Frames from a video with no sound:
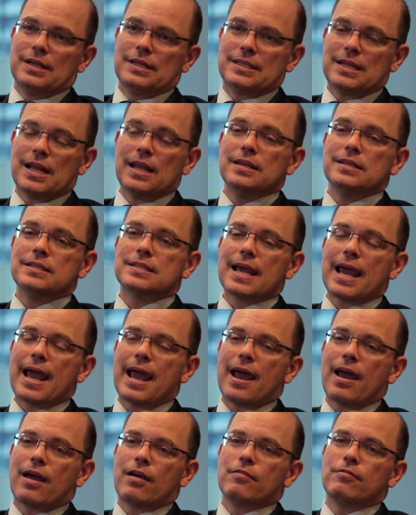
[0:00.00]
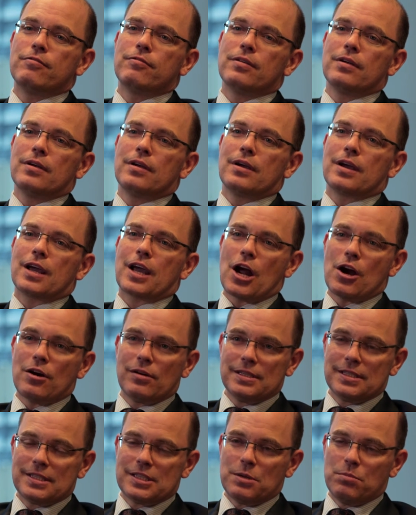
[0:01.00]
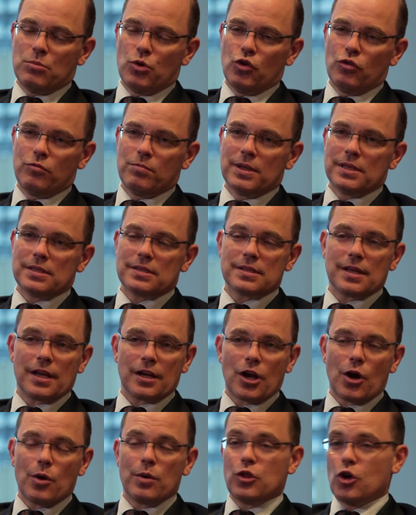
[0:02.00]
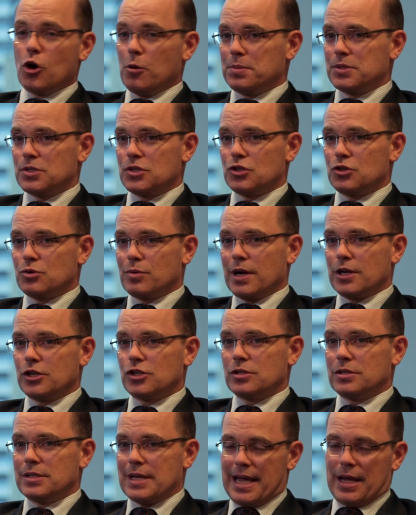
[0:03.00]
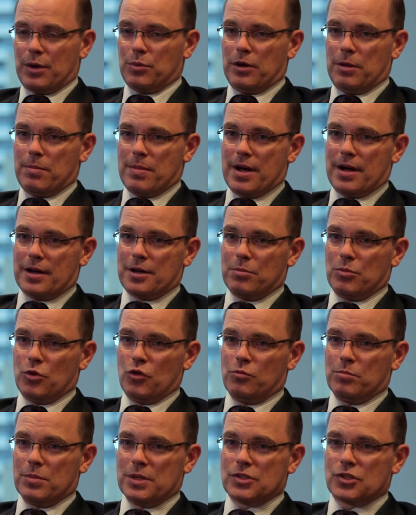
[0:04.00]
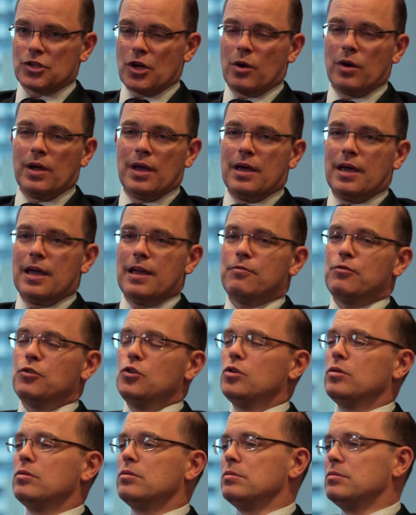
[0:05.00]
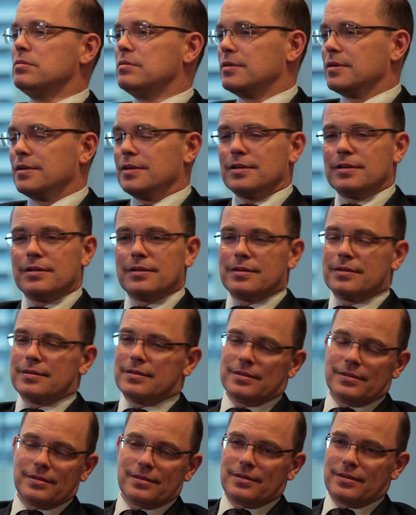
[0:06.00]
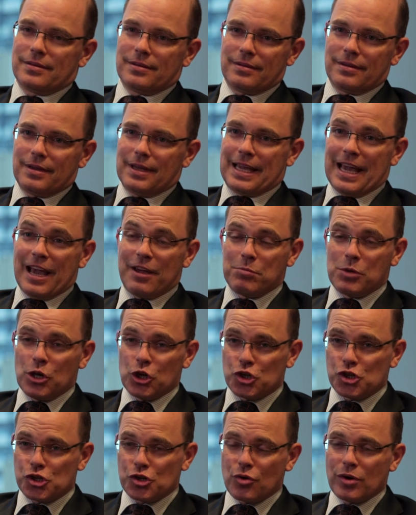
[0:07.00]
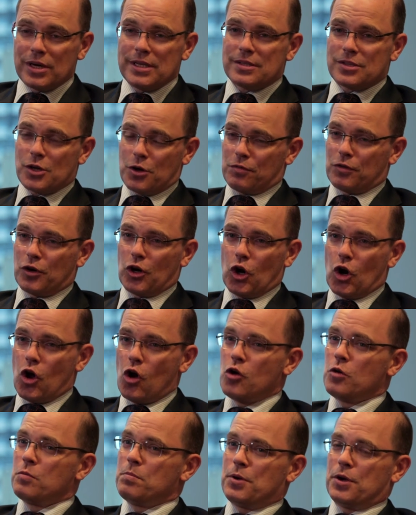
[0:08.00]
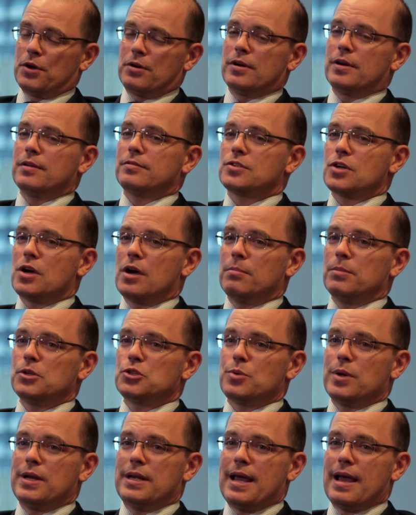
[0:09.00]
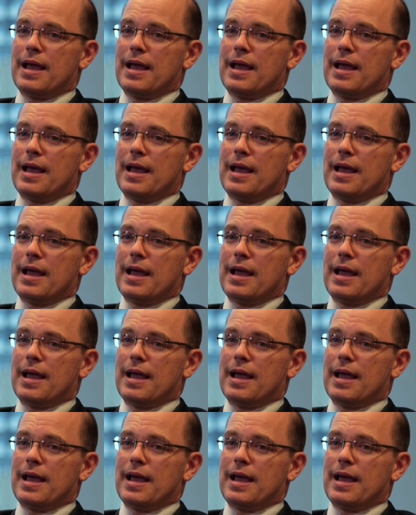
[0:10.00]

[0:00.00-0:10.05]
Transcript: tend to have currency movements that go in the opposite direction to equity market movements. So if you gave me a choice over a long period of time between